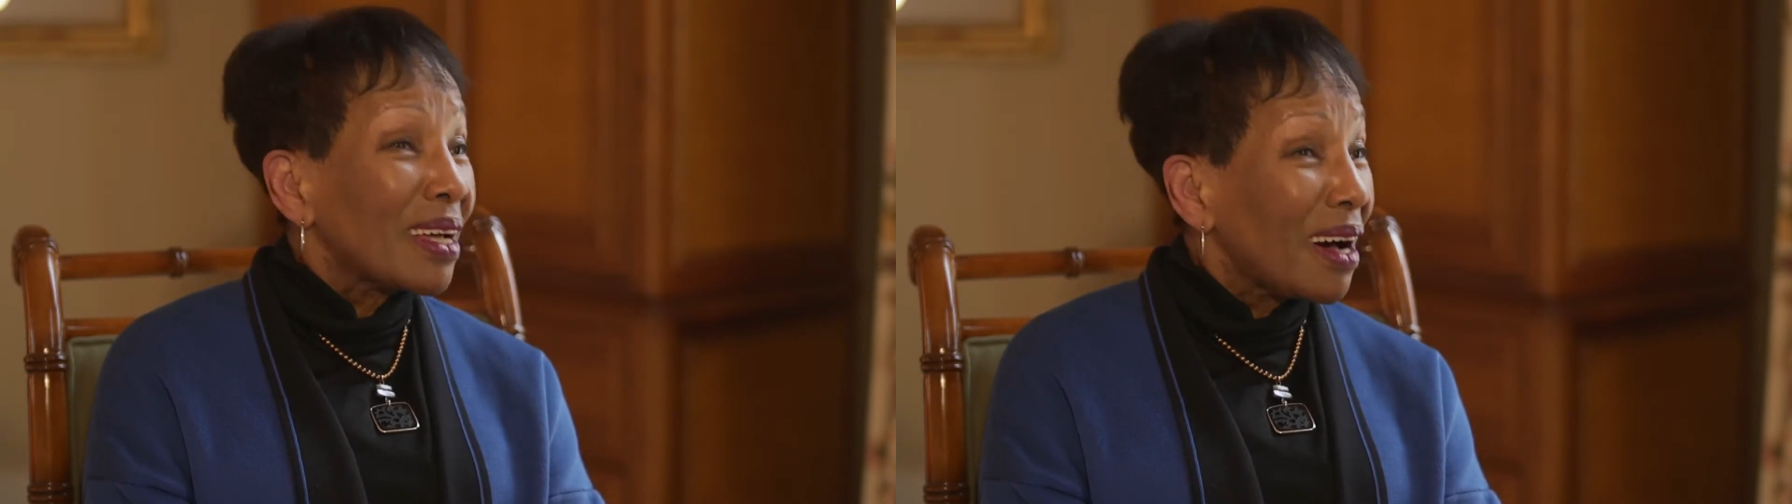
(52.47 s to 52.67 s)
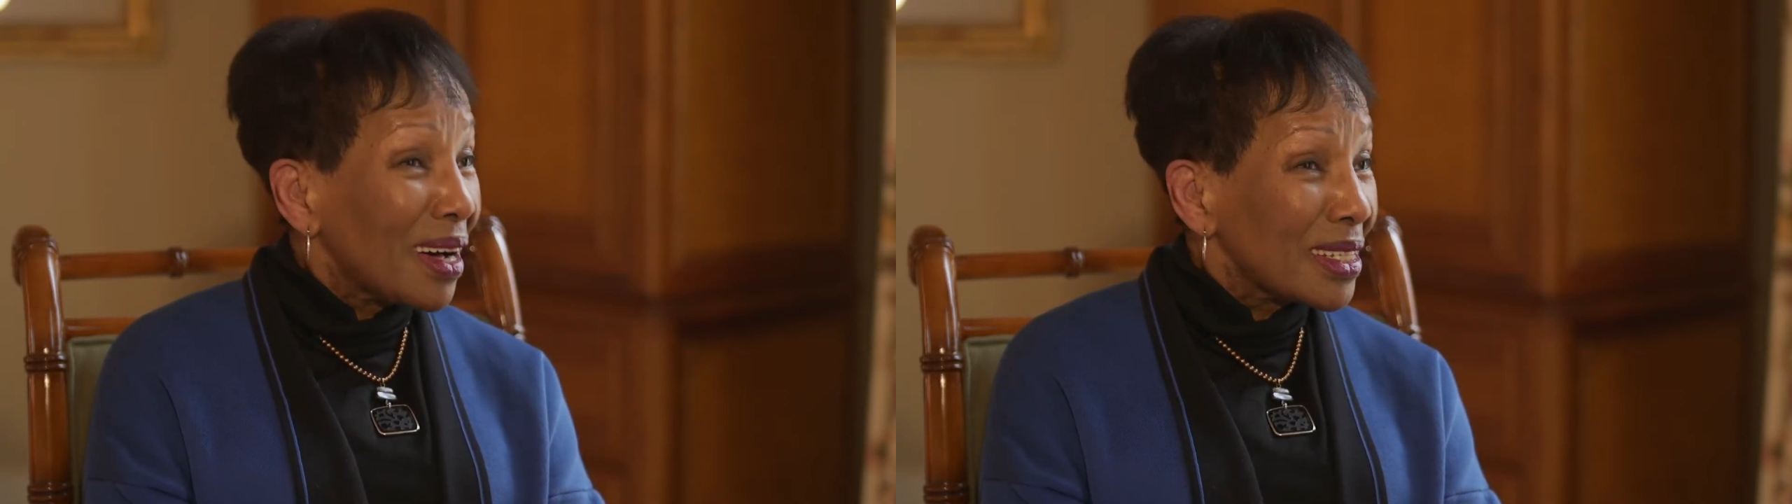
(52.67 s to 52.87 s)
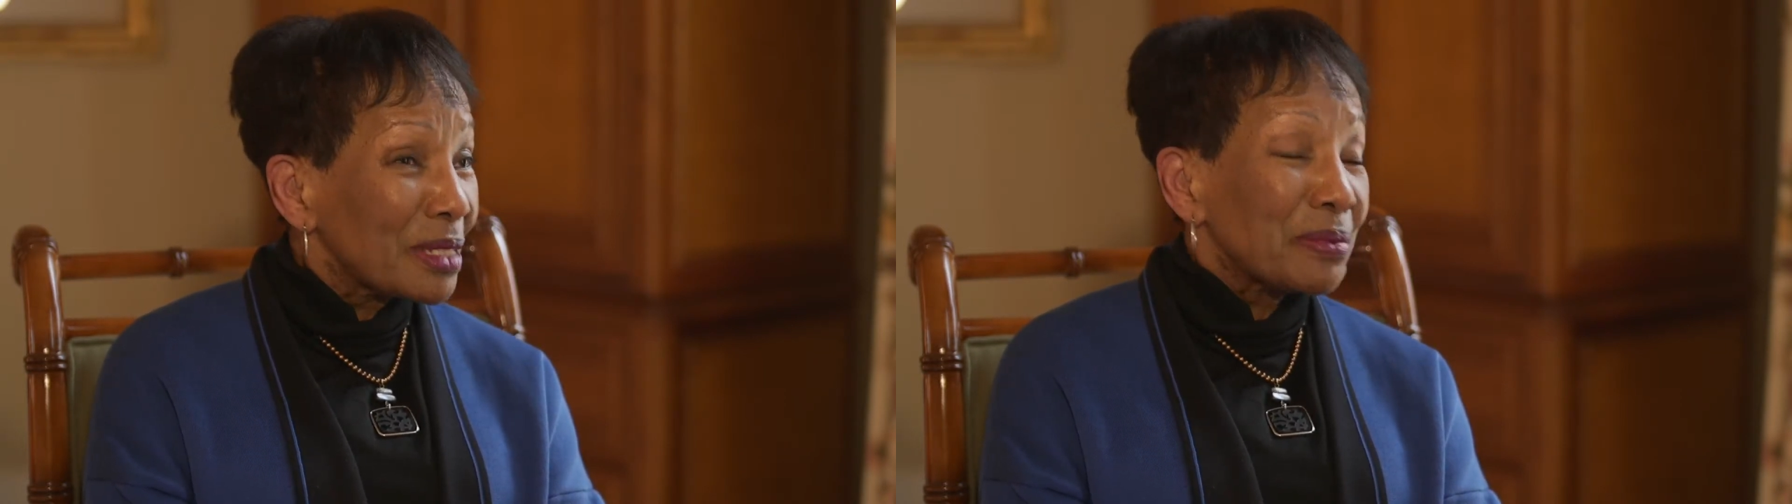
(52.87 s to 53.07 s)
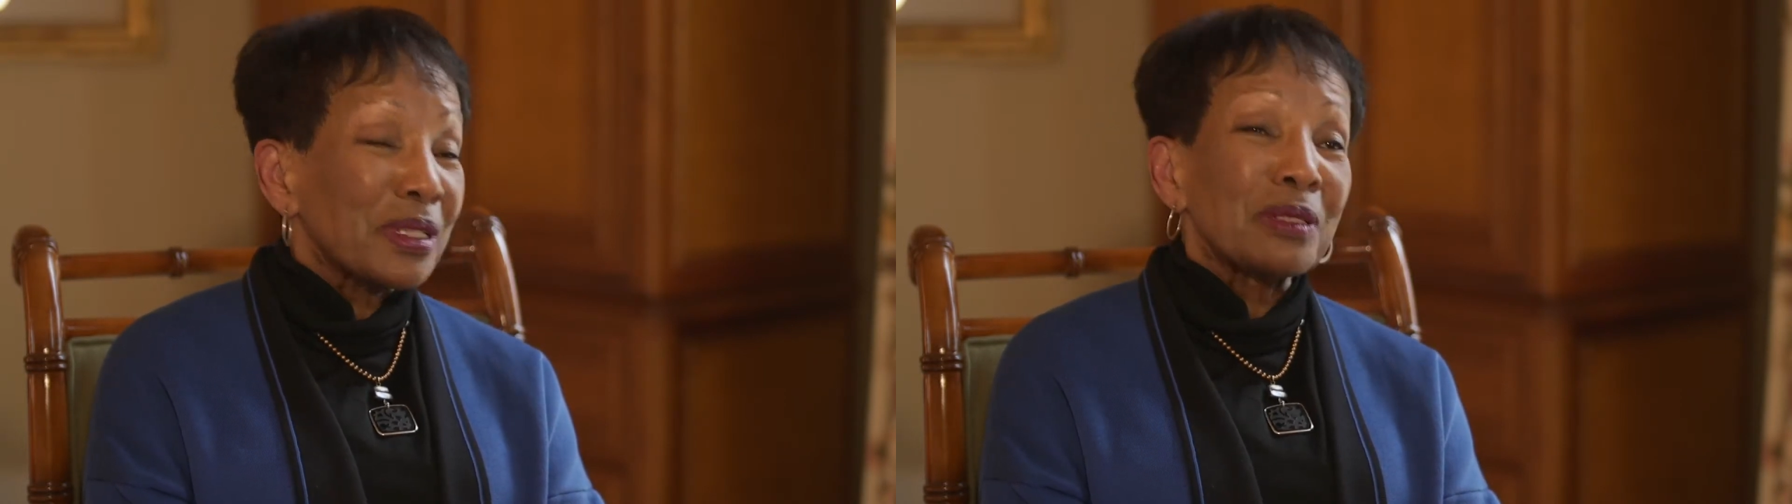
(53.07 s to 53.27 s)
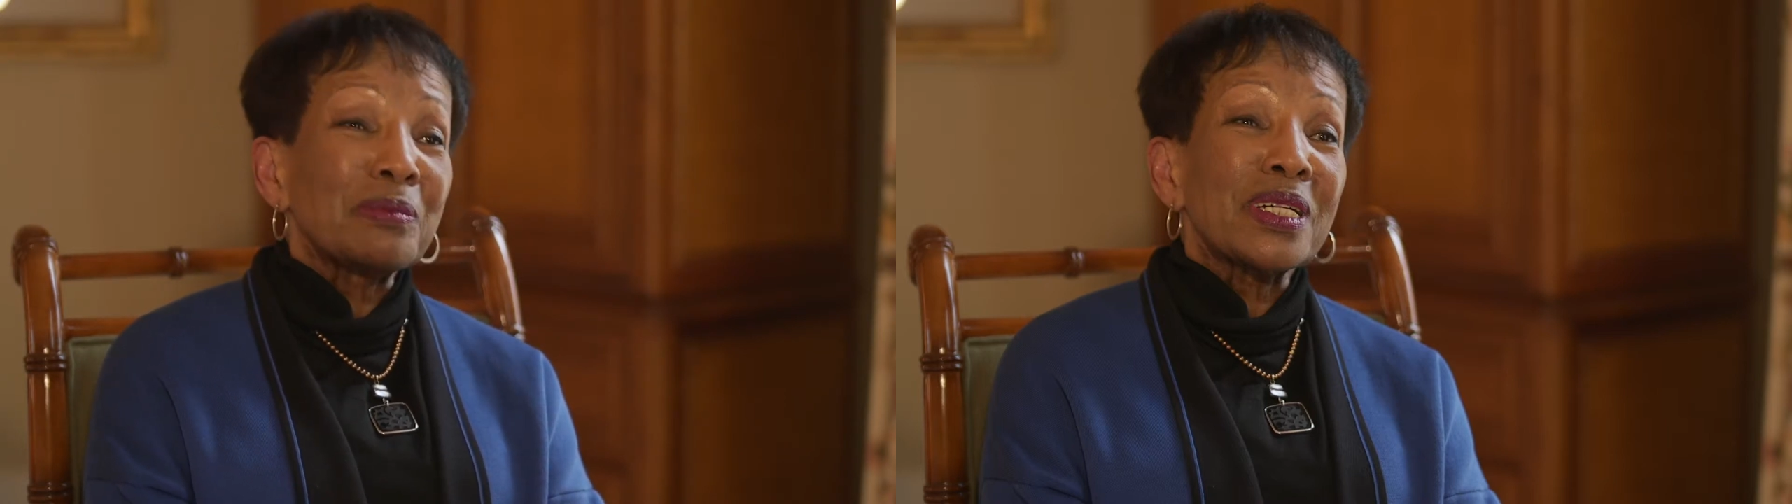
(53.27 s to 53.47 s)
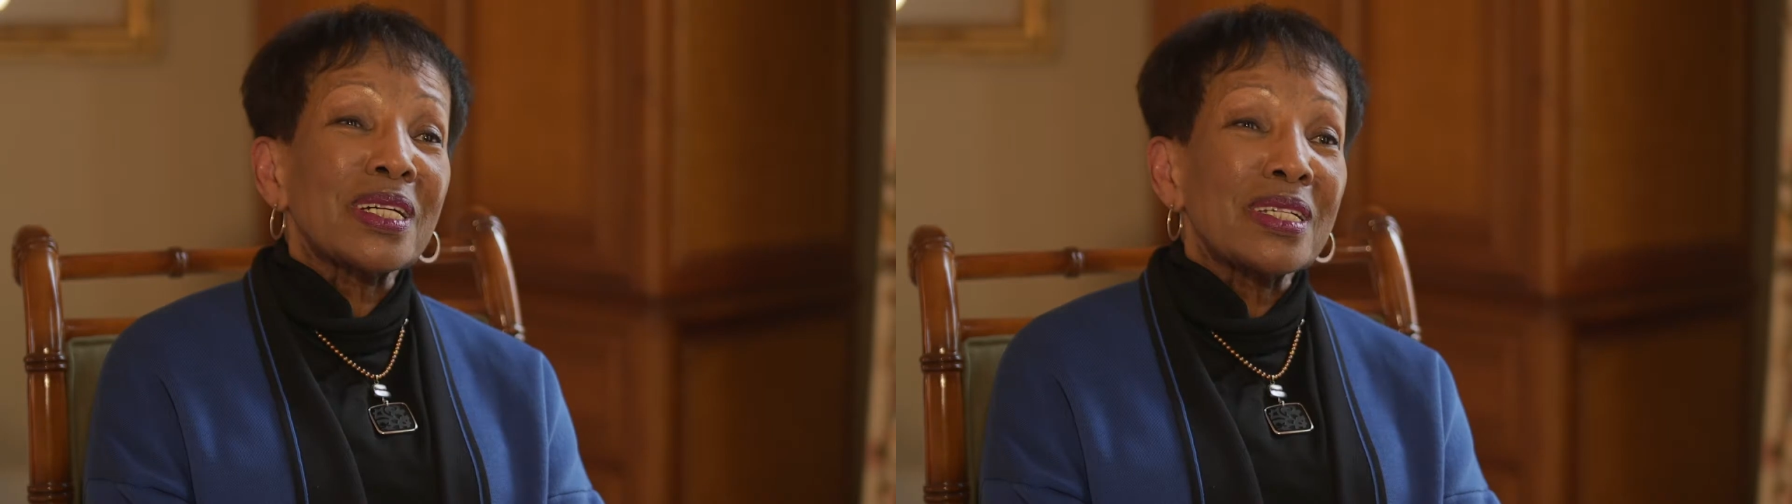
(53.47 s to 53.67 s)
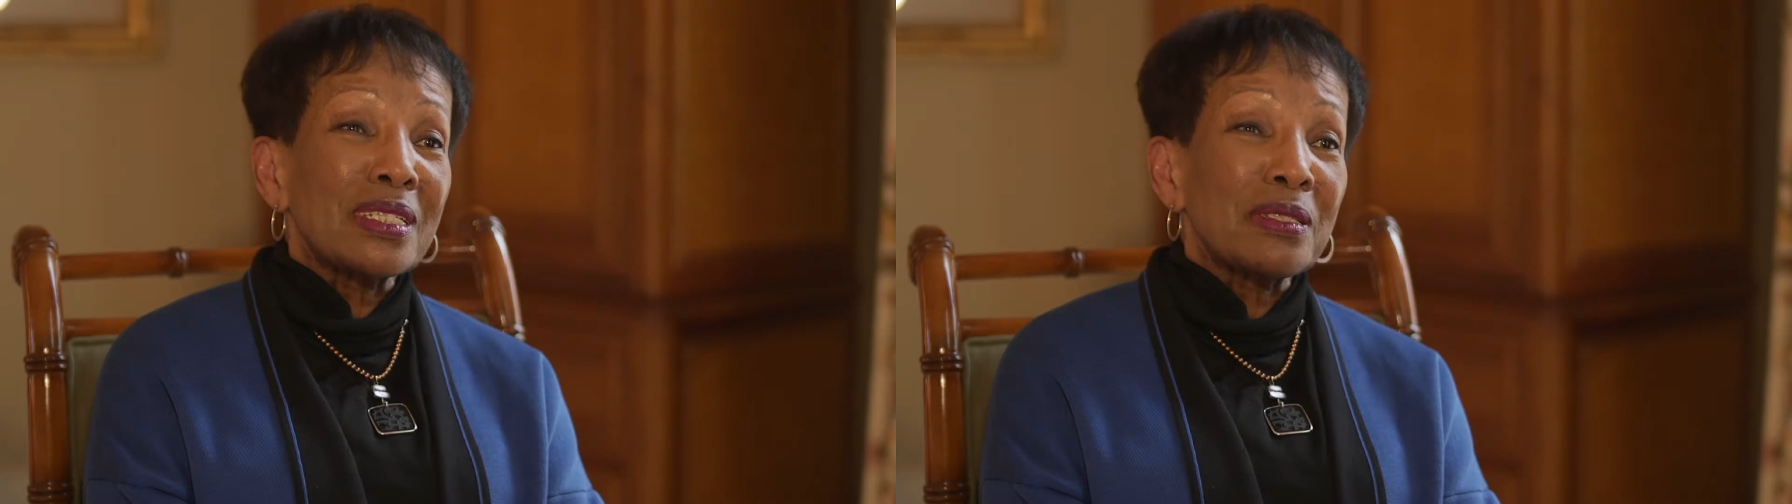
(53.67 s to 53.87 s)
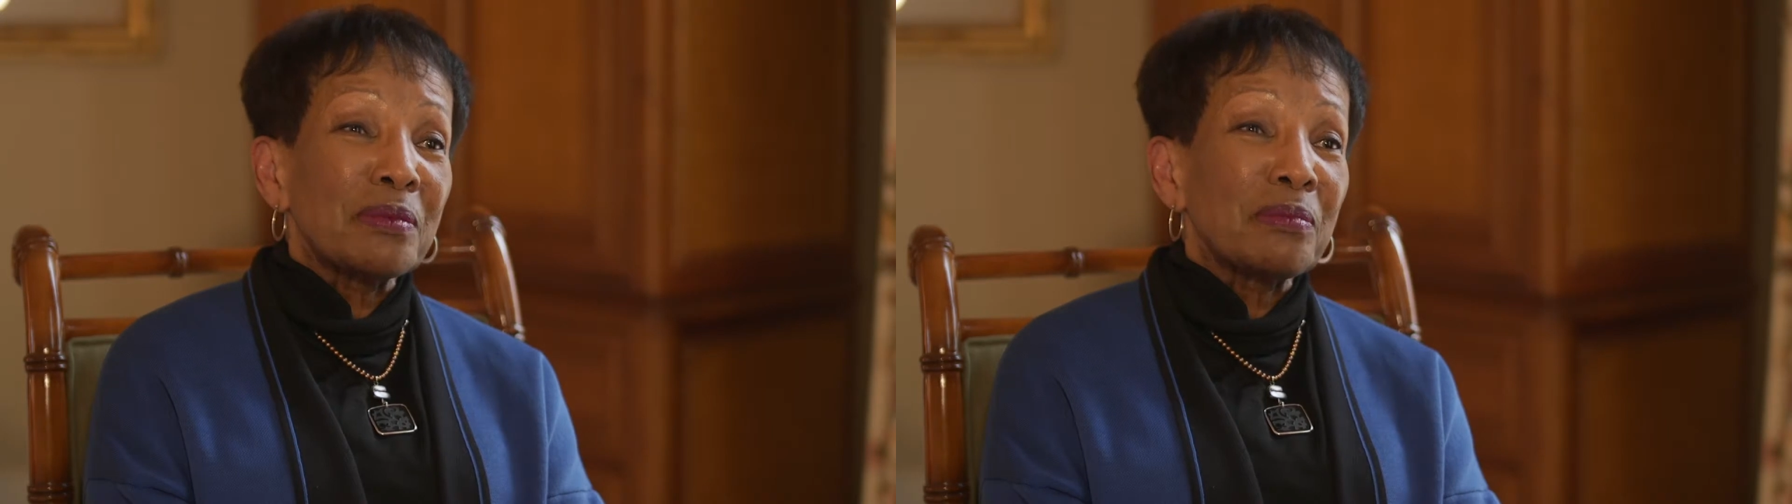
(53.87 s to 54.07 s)
hospital
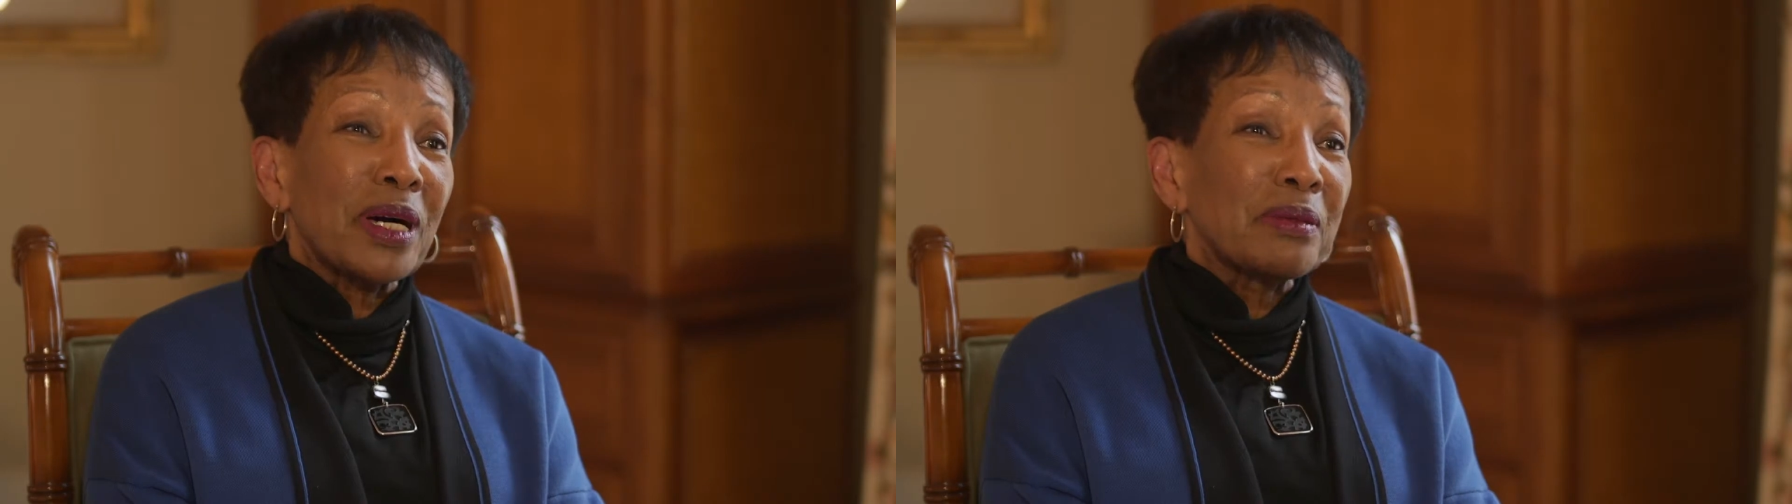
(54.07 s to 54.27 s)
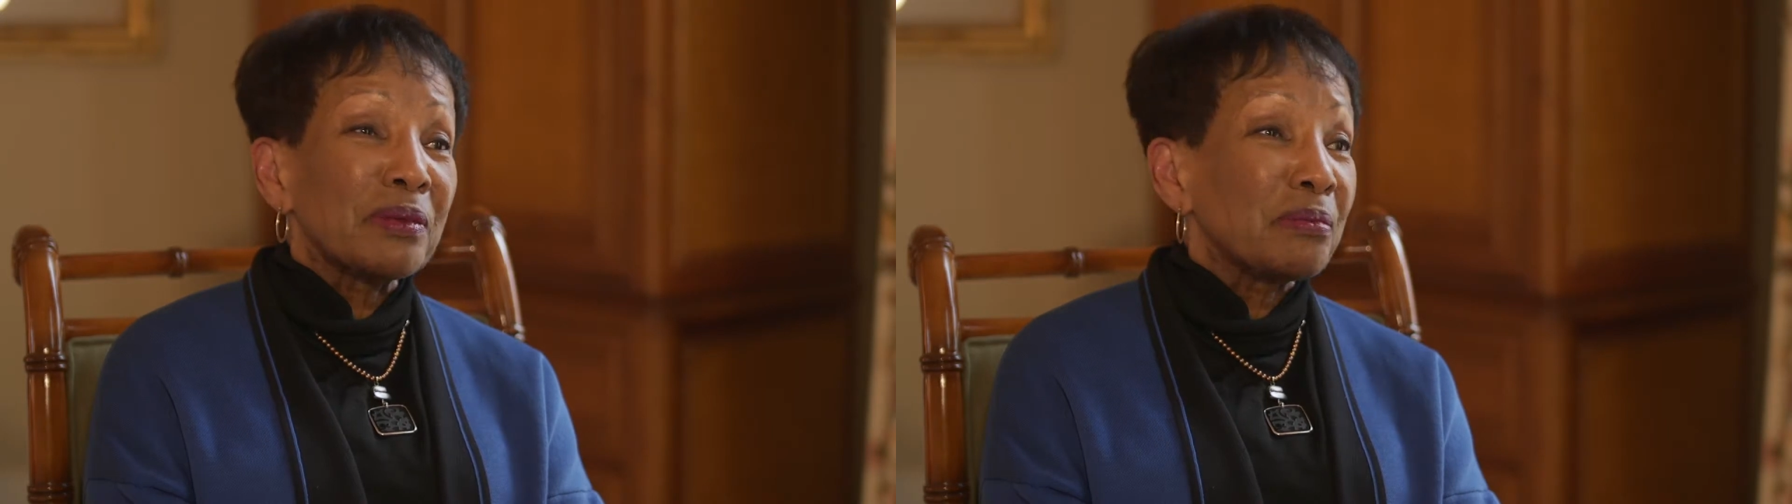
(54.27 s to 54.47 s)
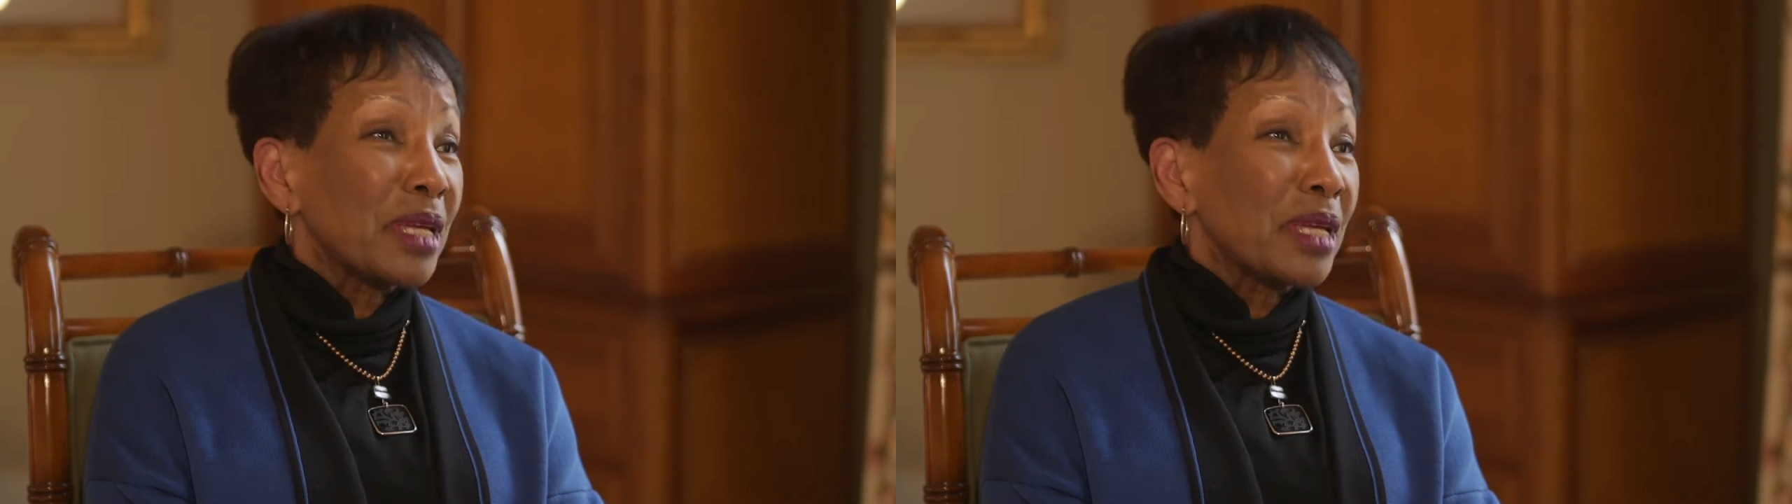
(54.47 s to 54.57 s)
because my